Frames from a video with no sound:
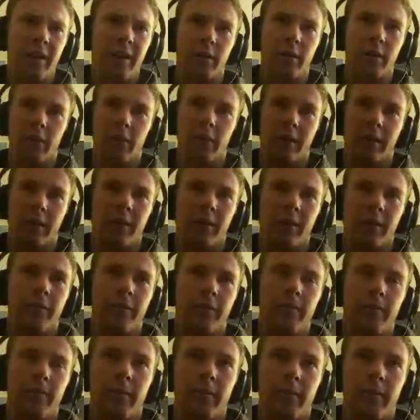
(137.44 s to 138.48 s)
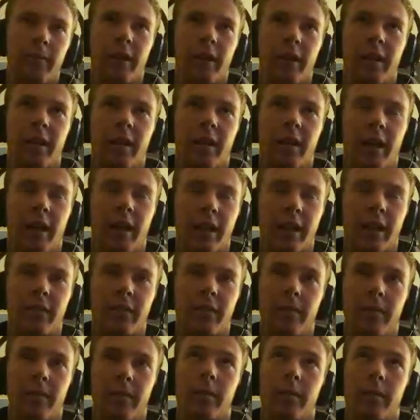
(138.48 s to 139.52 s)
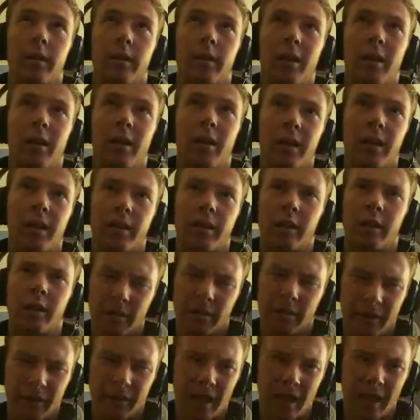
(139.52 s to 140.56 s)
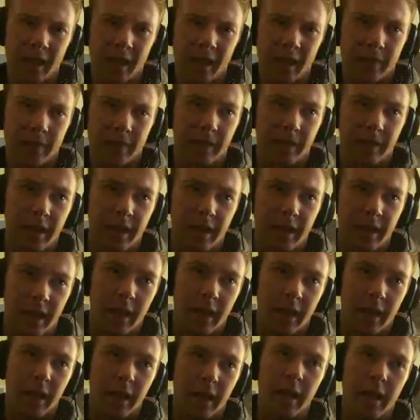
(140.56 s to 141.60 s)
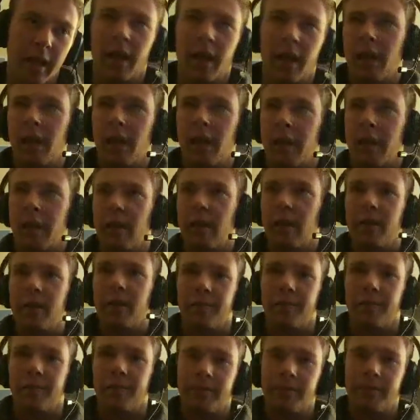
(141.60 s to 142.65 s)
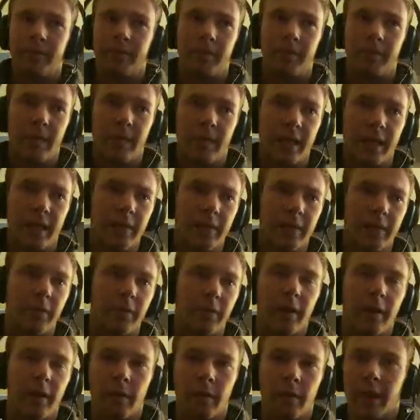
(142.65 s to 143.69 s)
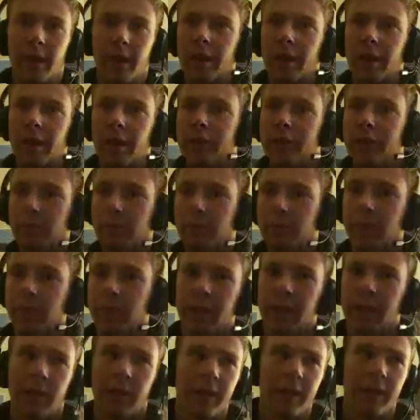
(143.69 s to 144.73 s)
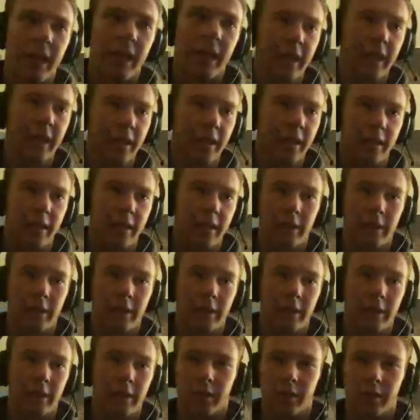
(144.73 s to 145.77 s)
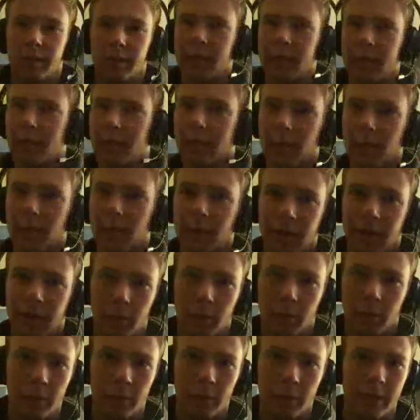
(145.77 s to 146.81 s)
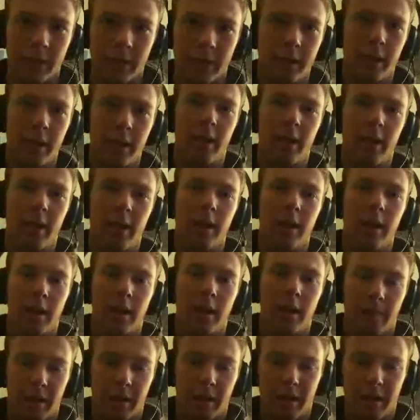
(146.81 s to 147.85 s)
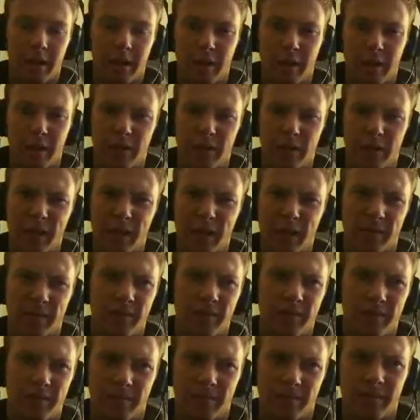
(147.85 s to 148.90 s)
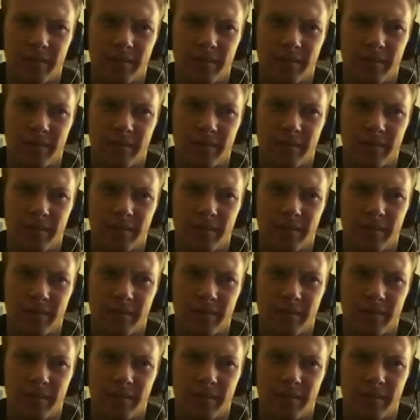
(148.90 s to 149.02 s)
like the course. It's really like it's not super fast, but yeah, it's a really fun one. It was weird going second because the girls kind of tore up the course, but it was fun.